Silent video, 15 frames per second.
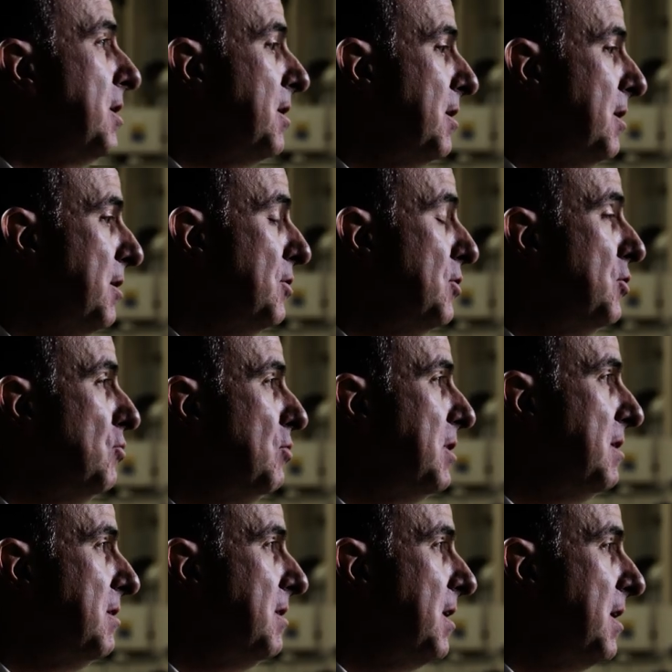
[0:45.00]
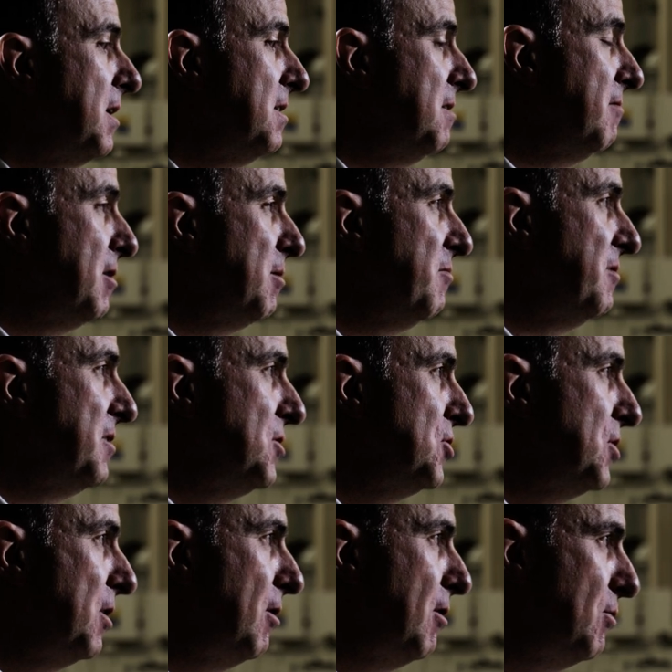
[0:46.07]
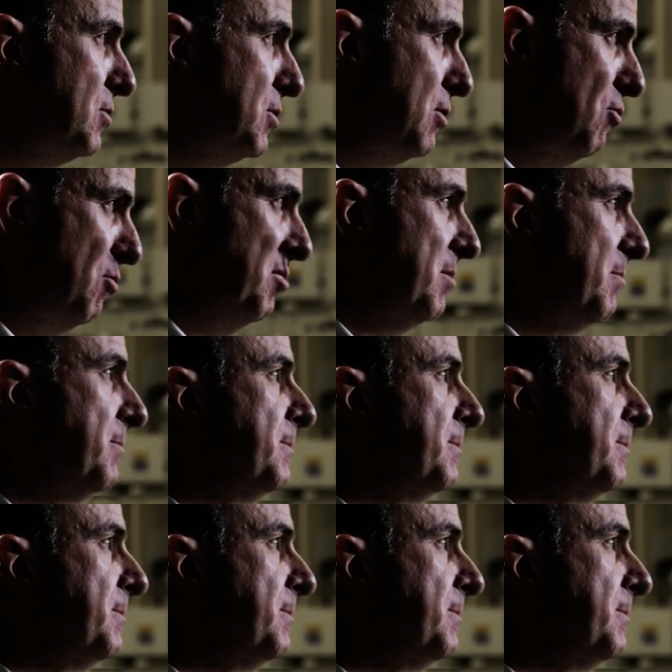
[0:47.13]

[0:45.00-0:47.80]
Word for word: uh, newly uh, developed feature closed loop.